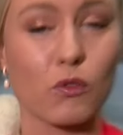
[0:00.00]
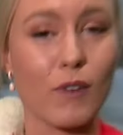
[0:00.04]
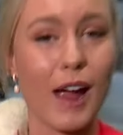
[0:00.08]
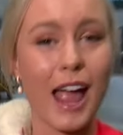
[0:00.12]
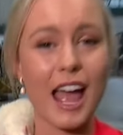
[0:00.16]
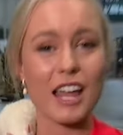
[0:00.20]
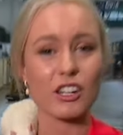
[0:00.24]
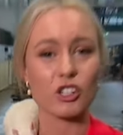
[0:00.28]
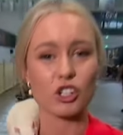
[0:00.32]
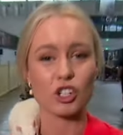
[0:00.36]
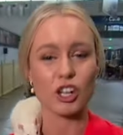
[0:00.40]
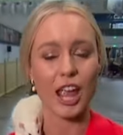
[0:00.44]

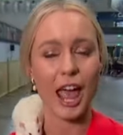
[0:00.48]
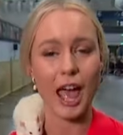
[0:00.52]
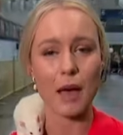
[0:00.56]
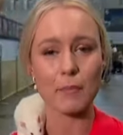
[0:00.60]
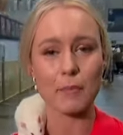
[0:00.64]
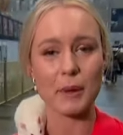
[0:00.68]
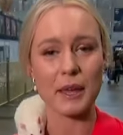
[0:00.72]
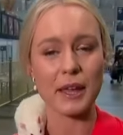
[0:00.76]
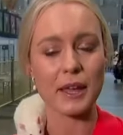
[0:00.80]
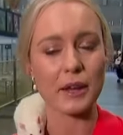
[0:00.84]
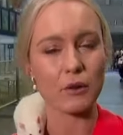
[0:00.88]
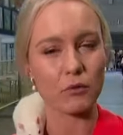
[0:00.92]
Grand
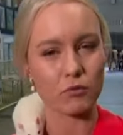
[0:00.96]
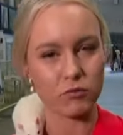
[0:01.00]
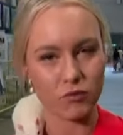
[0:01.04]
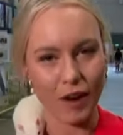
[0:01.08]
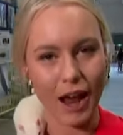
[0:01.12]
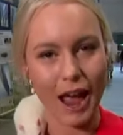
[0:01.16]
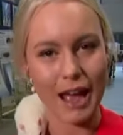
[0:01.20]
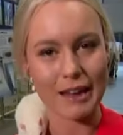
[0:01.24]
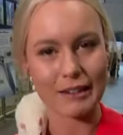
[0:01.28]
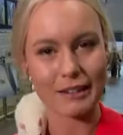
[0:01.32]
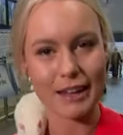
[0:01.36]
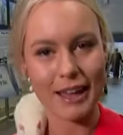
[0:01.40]
Champion
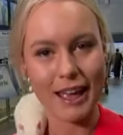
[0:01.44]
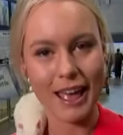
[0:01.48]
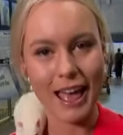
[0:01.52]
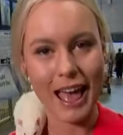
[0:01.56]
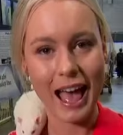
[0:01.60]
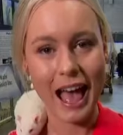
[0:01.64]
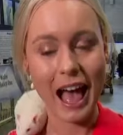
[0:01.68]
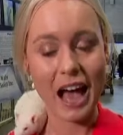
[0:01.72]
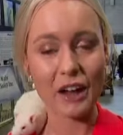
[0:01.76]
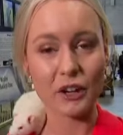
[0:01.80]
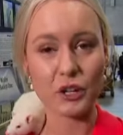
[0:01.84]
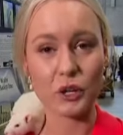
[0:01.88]
Rat.
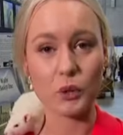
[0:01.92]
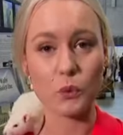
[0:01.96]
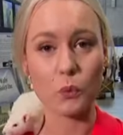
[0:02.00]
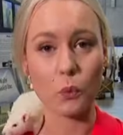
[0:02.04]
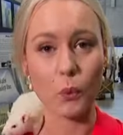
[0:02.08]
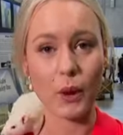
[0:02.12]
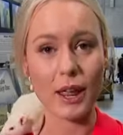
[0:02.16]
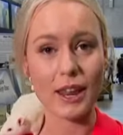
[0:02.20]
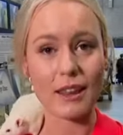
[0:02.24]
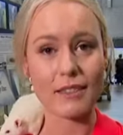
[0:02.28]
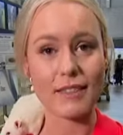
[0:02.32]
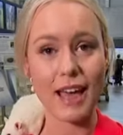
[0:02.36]
How do you
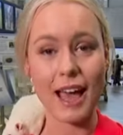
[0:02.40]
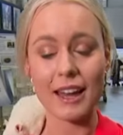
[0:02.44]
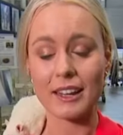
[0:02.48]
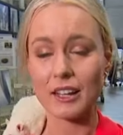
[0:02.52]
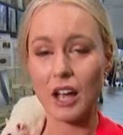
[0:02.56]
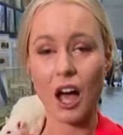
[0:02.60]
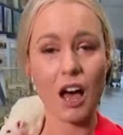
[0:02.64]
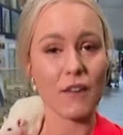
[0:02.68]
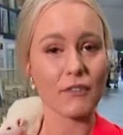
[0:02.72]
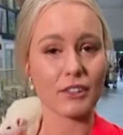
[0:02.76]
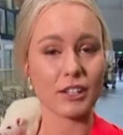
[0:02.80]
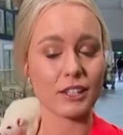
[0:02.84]
win
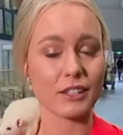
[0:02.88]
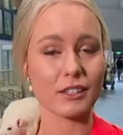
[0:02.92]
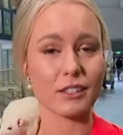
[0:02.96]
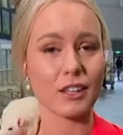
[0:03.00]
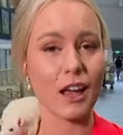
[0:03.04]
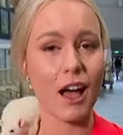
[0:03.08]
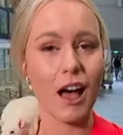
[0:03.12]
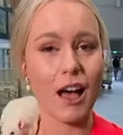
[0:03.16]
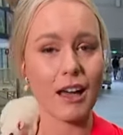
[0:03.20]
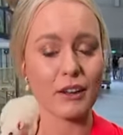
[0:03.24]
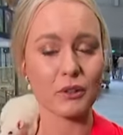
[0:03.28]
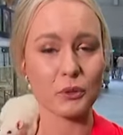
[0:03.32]
that coveted
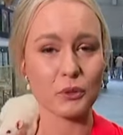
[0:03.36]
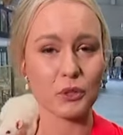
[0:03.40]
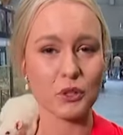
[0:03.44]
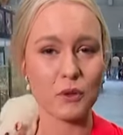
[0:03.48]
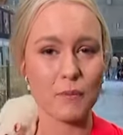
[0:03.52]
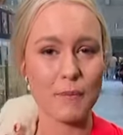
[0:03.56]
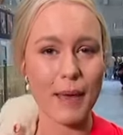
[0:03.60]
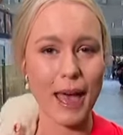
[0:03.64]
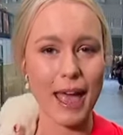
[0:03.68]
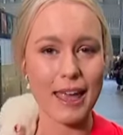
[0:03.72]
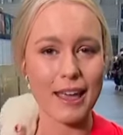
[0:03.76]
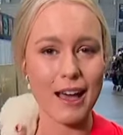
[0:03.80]
title,
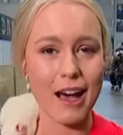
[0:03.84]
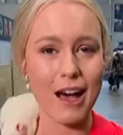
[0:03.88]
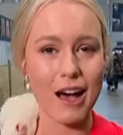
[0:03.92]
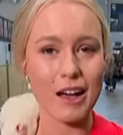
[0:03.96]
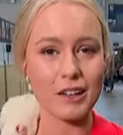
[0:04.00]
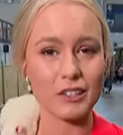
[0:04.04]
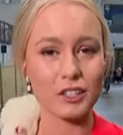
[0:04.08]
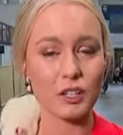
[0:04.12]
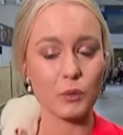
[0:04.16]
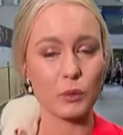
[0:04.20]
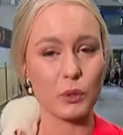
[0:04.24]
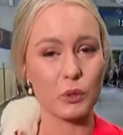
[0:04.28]
you may
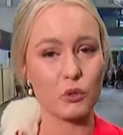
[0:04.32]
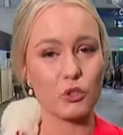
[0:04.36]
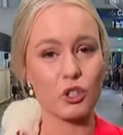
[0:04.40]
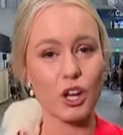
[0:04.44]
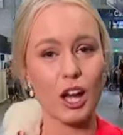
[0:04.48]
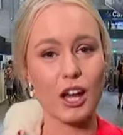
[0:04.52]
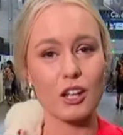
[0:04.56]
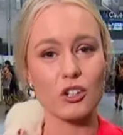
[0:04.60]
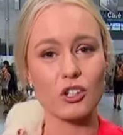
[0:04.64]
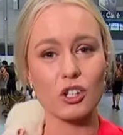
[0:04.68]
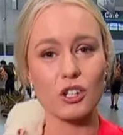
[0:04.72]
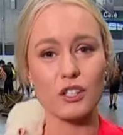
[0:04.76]
ask? Well,
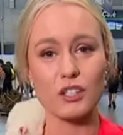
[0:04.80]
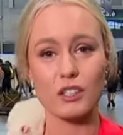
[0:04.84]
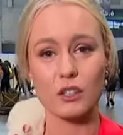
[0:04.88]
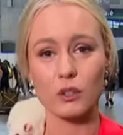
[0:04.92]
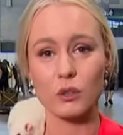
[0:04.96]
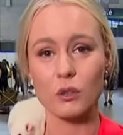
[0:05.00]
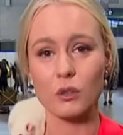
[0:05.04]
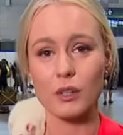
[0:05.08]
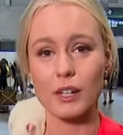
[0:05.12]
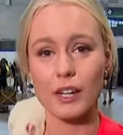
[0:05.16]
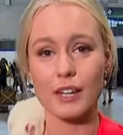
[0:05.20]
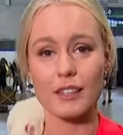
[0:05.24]
judges
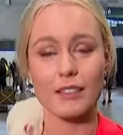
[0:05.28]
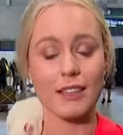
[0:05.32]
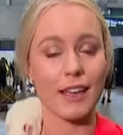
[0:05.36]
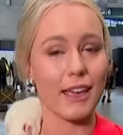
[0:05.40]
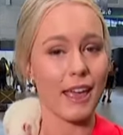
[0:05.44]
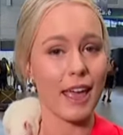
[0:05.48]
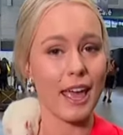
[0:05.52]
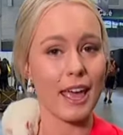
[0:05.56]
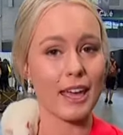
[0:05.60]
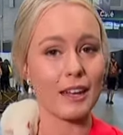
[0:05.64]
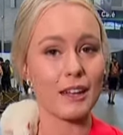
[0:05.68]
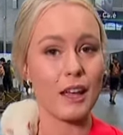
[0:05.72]
look at the
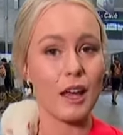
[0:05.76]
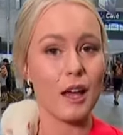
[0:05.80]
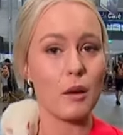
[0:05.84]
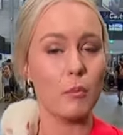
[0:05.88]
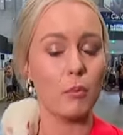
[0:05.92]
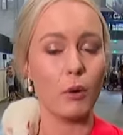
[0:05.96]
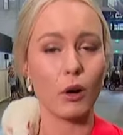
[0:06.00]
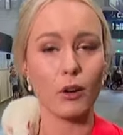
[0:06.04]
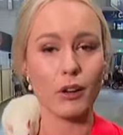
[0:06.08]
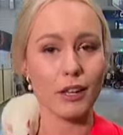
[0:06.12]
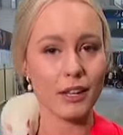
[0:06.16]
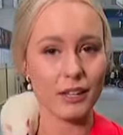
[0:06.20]
head,
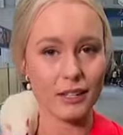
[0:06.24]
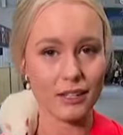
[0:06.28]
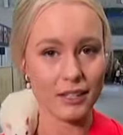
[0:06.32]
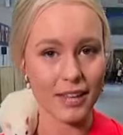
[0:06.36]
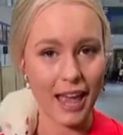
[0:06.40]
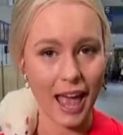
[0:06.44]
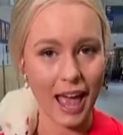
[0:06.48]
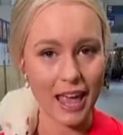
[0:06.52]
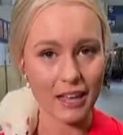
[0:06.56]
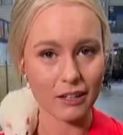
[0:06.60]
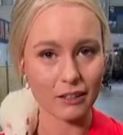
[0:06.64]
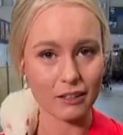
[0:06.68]
body, and
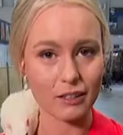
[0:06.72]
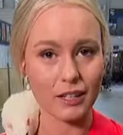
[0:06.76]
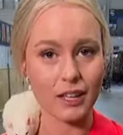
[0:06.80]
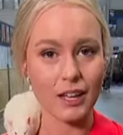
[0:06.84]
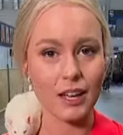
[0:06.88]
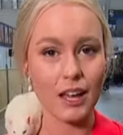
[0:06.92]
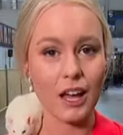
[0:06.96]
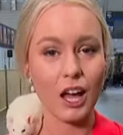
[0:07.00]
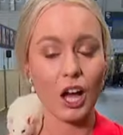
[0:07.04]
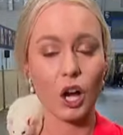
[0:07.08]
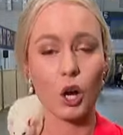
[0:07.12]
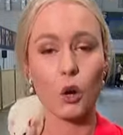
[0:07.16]
tail.
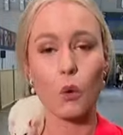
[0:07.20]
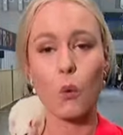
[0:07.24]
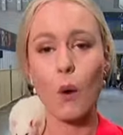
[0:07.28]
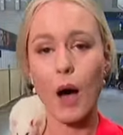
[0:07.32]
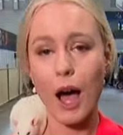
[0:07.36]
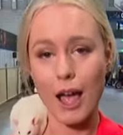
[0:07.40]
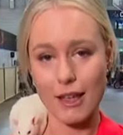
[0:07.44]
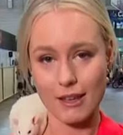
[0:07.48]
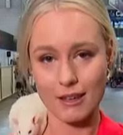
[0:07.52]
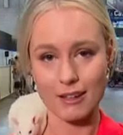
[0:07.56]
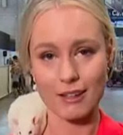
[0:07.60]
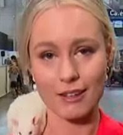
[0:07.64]
A
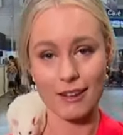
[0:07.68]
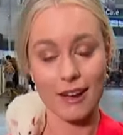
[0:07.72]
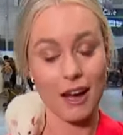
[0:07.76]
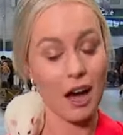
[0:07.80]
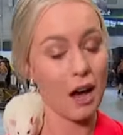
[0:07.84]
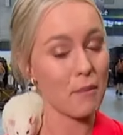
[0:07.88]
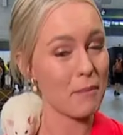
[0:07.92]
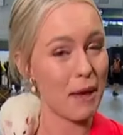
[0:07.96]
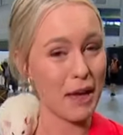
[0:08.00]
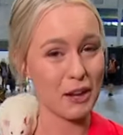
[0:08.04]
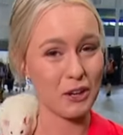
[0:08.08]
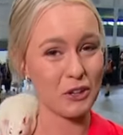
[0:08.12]
quiet,
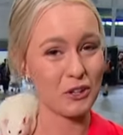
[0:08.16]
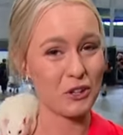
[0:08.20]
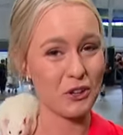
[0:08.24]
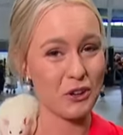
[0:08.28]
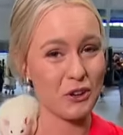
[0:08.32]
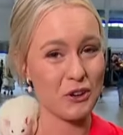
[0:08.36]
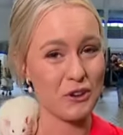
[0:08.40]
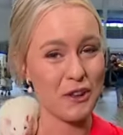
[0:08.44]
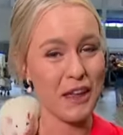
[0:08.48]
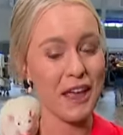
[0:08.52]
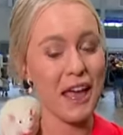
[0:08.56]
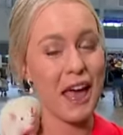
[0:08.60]
calm
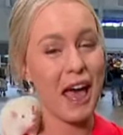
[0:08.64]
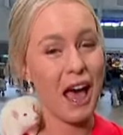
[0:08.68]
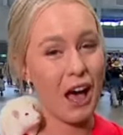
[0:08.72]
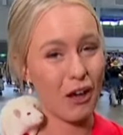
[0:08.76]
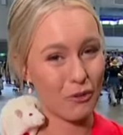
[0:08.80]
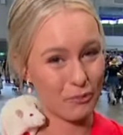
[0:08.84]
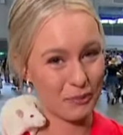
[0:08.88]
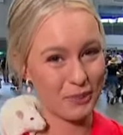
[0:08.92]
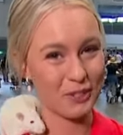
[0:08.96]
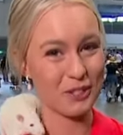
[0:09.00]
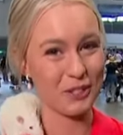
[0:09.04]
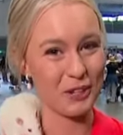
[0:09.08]
attitude
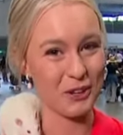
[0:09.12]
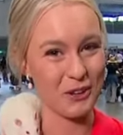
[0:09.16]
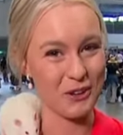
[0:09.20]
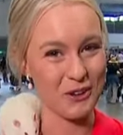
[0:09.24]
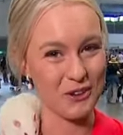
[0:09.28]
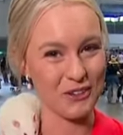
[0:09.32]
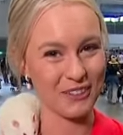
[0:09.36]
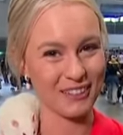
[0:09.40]
helps too.